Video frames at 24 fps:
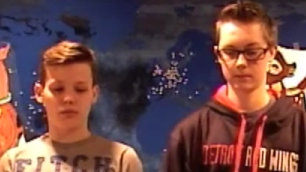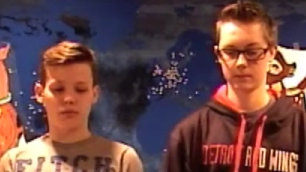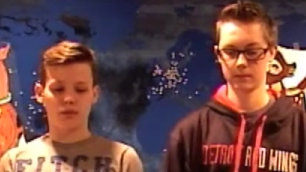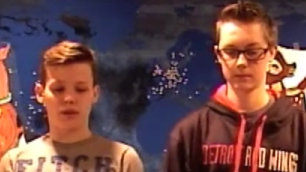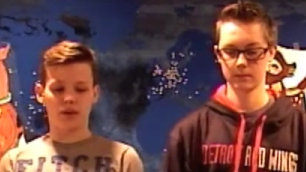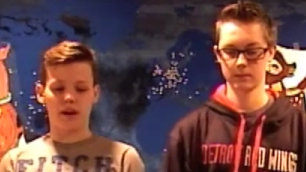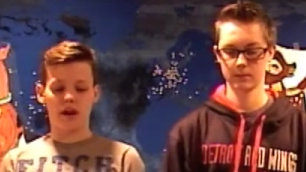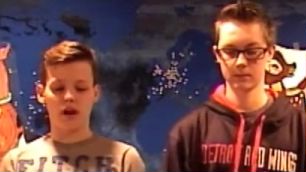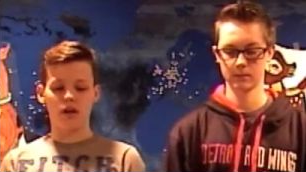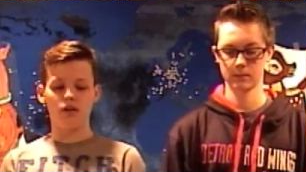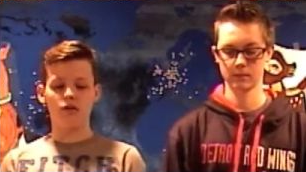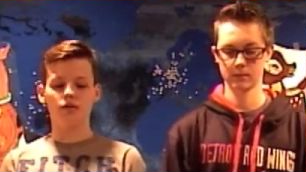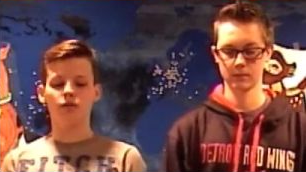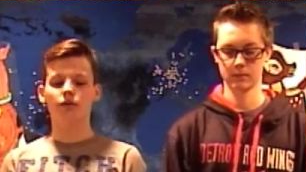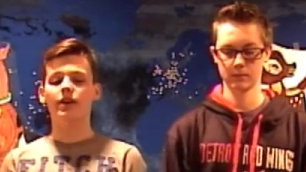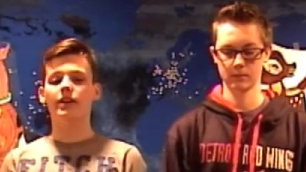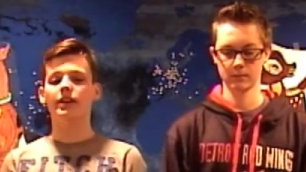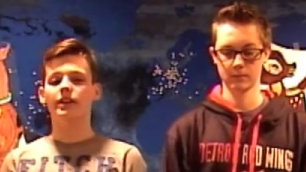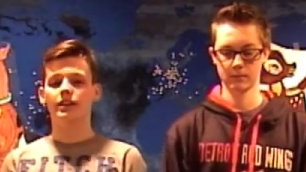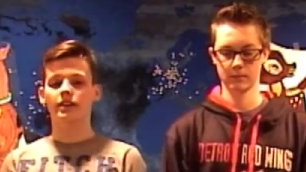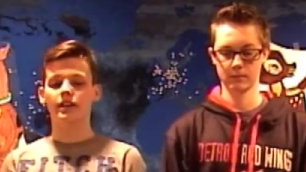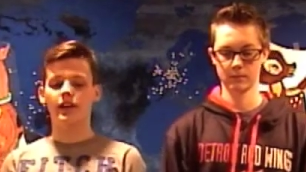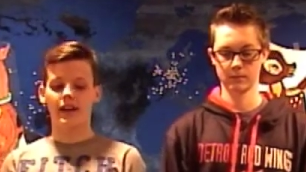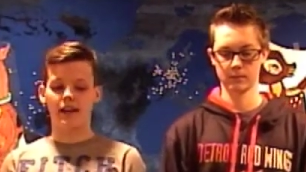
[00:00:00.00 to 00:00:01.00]
Speaker 1: were Eleanor
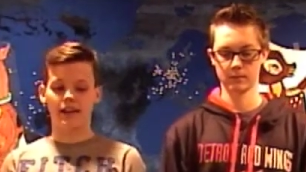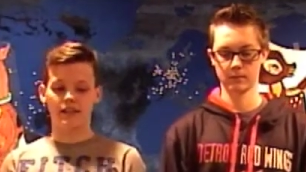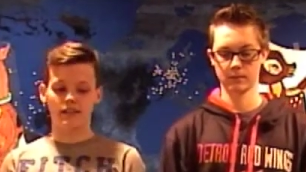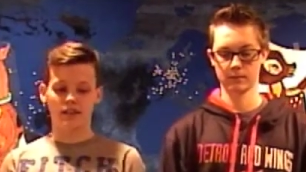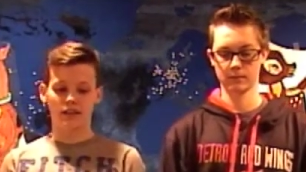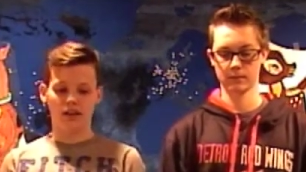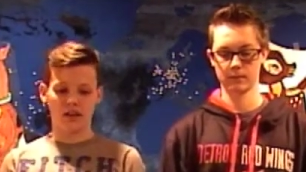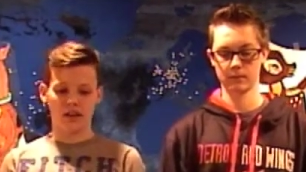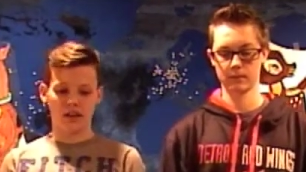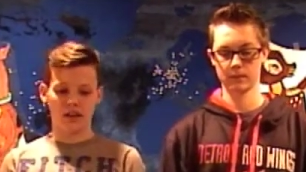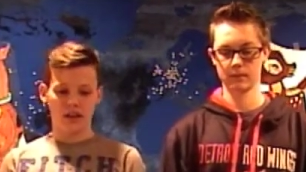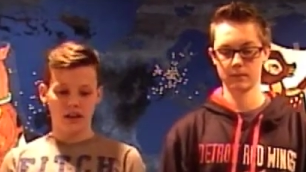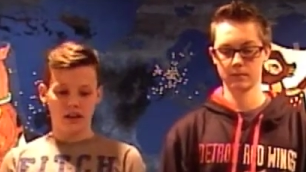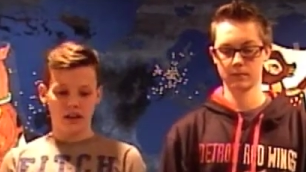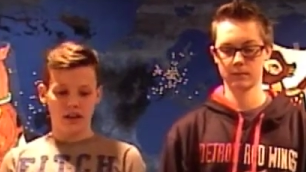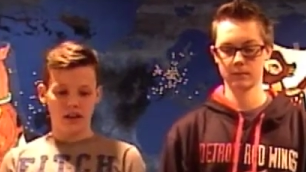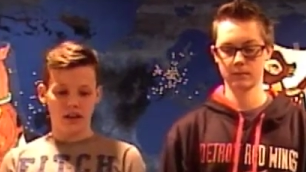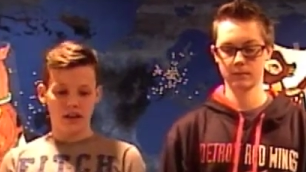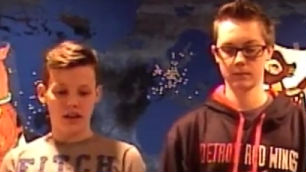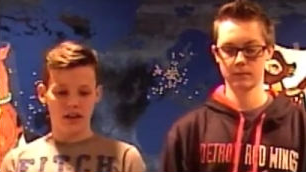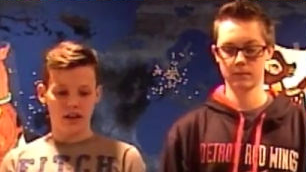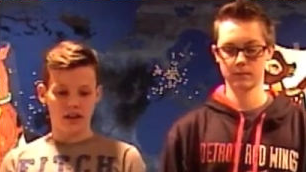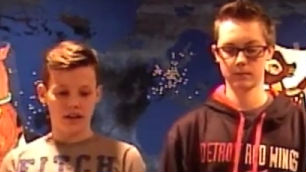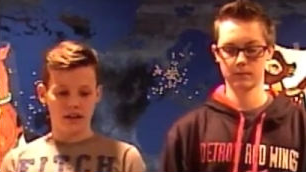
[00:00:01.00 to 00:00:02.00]
Kachansky
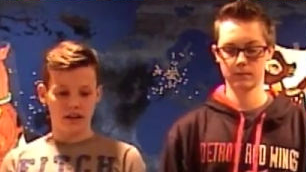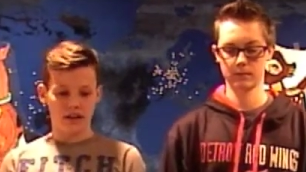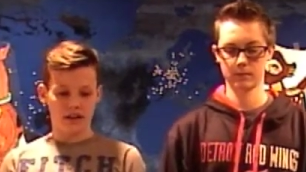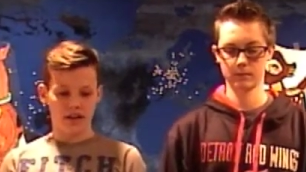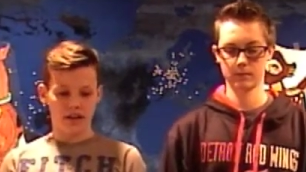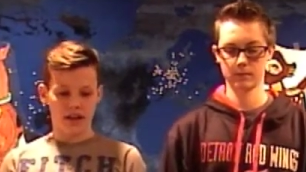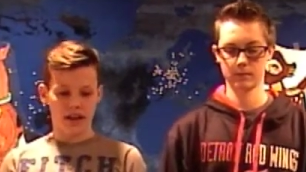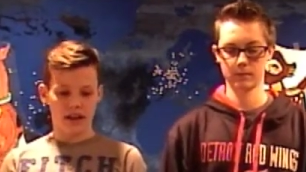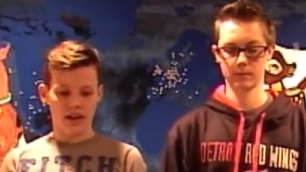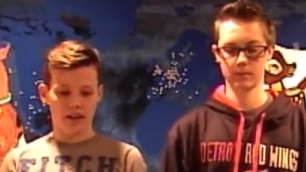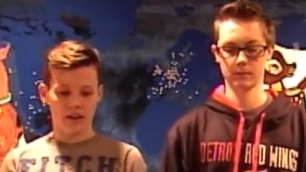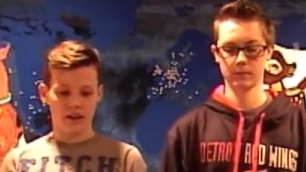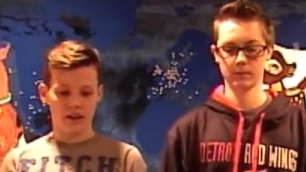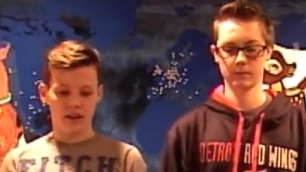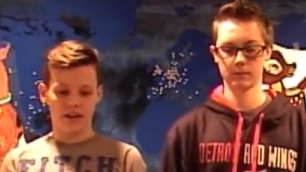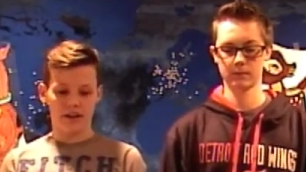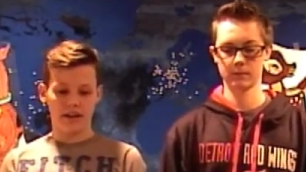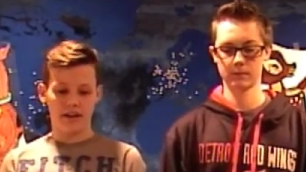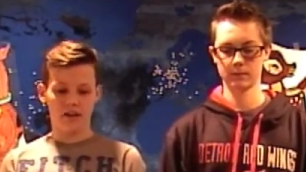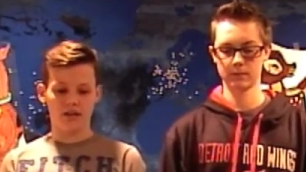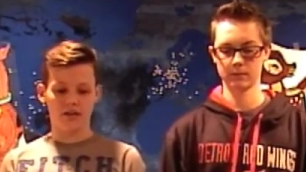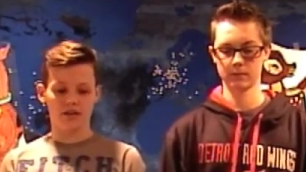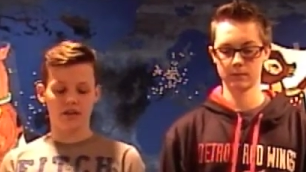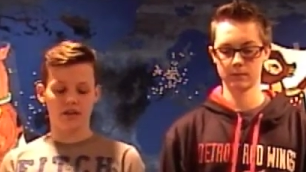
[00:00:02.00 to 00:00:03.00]
and Haley
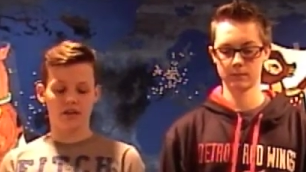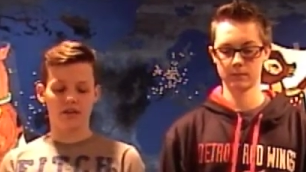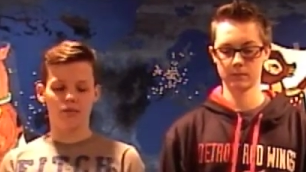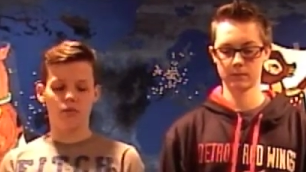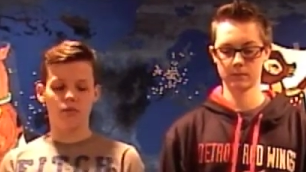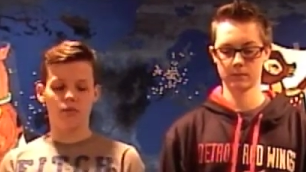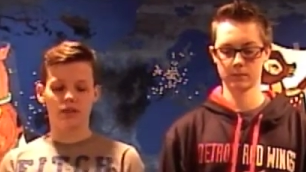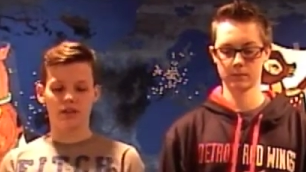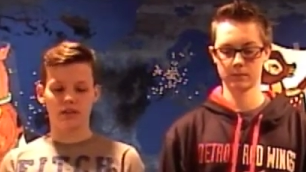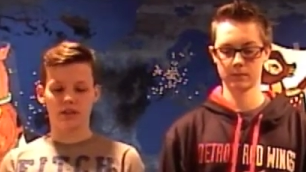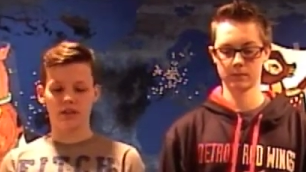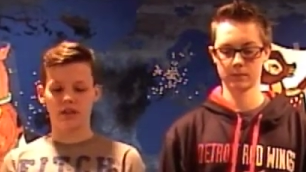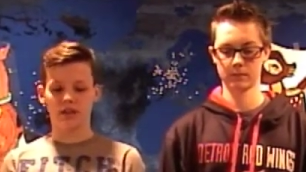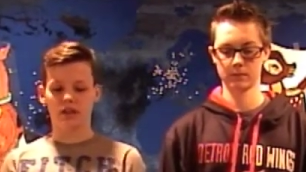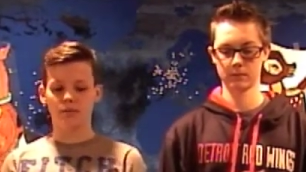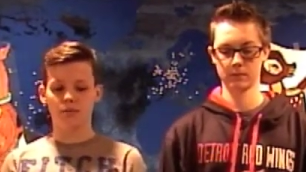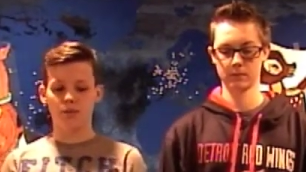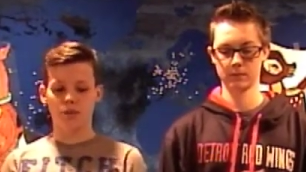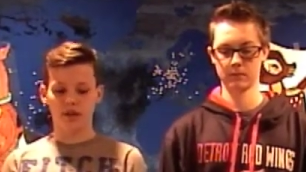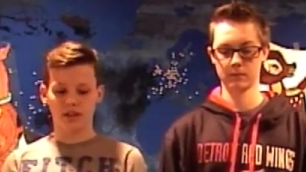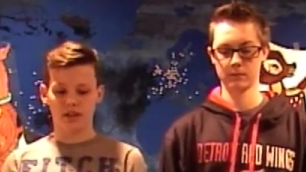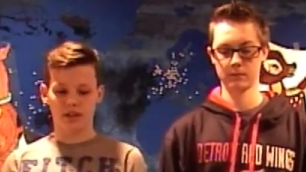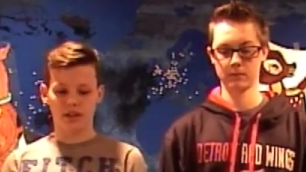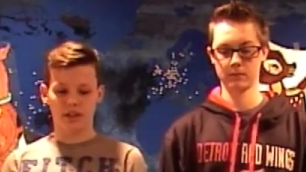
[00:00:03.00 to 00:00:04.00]
Nielsen with six
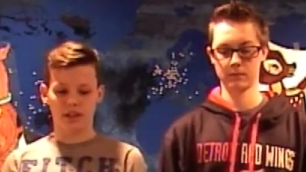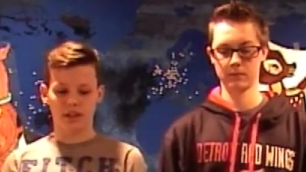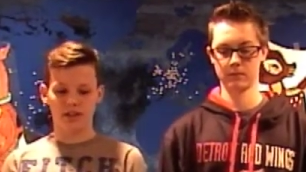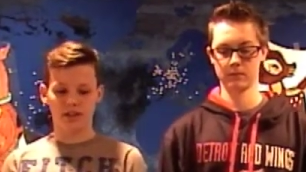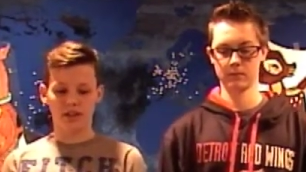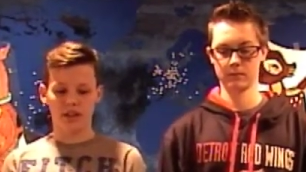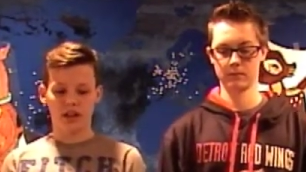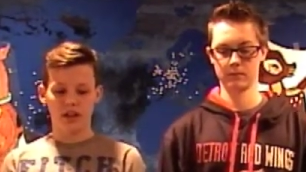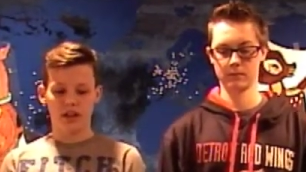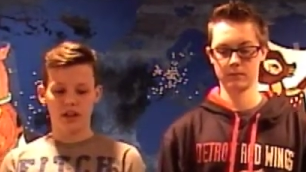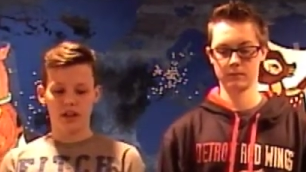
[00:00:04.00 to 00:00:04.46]
points each,